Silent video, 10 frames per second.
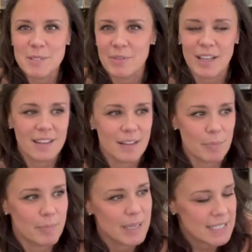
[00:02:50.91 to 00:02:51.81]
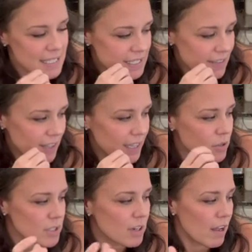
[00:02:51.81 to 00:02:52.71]
So like the beans and stuff like that.
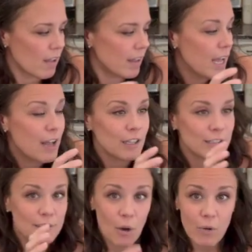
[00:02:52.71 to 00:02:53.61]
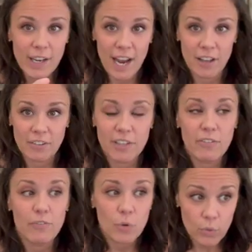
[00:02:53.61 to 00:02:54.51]
Those are all low calorie
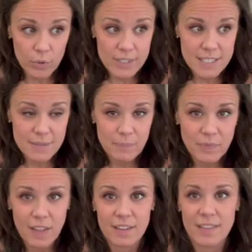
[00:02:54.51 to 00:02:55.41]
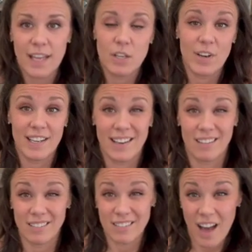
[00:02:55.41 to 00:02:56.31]
foods that you can eat a
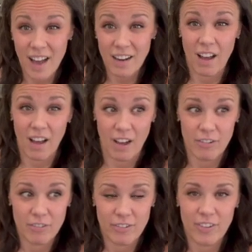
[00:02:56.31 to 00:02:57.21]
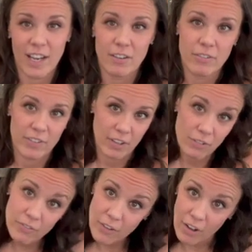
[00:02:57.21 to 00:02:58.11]
lot of and feel
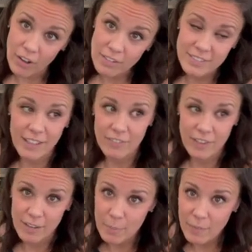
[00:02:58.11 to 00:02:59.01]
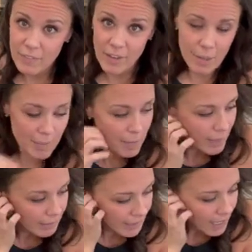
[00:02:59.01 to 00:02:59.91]
full, like fill up, fill up that
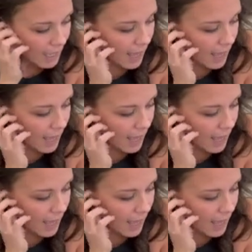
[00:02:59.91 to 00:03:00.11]
belly.